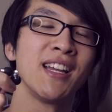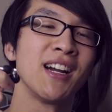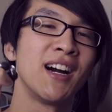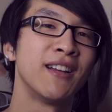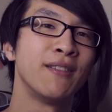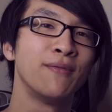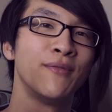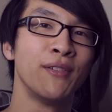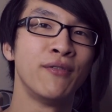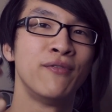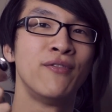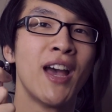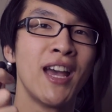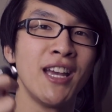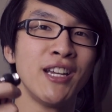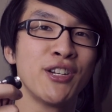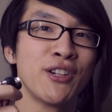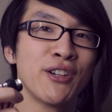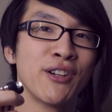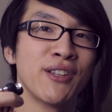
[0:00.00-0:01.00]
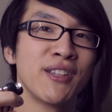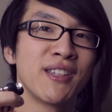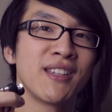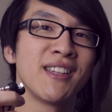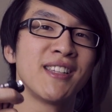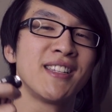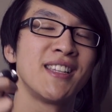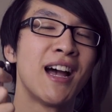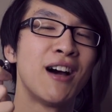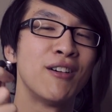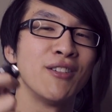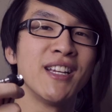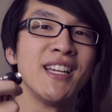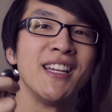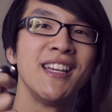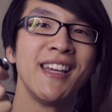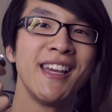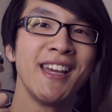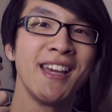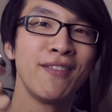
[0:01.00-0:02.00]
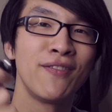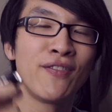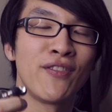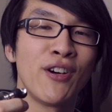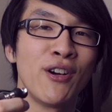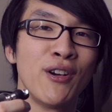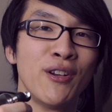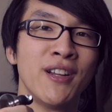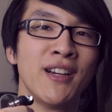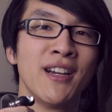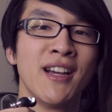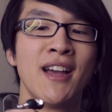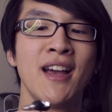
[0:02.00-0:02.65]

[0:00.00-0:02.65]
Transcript: kind of vivacious sounding earphone.